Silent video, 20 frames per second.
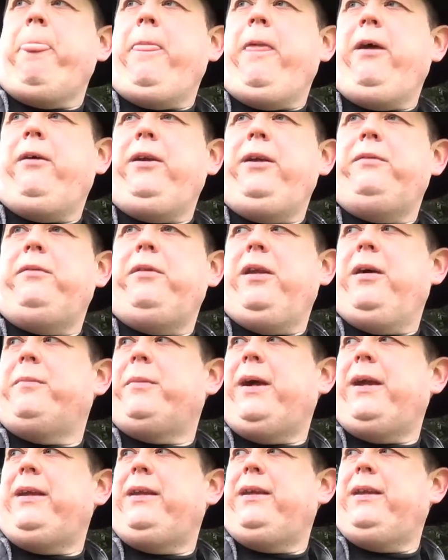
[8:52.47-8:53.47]
Hell, even on
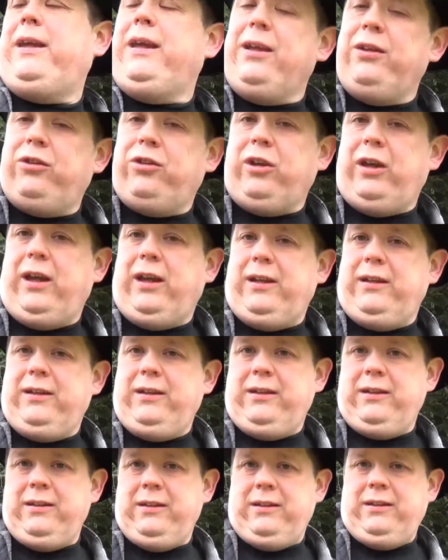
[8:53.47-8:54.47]
my keychain,
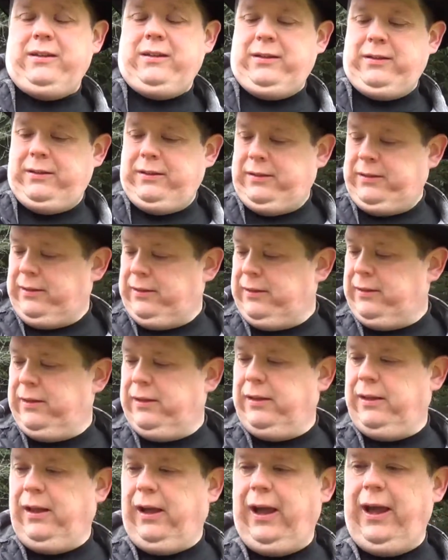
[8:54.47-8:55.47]

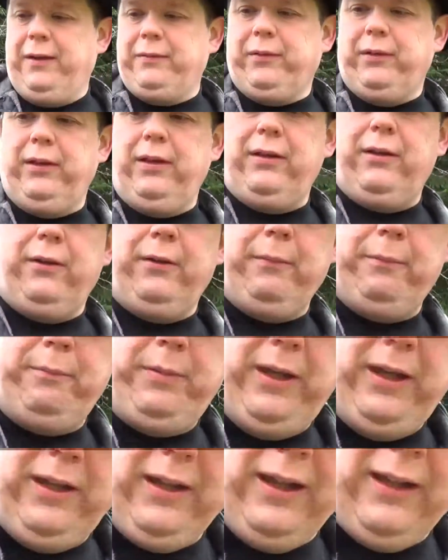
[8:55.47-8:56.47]
I have a little
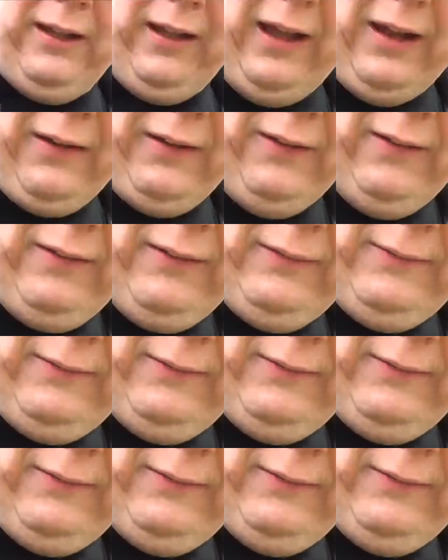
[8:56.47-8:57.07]
peanut lighter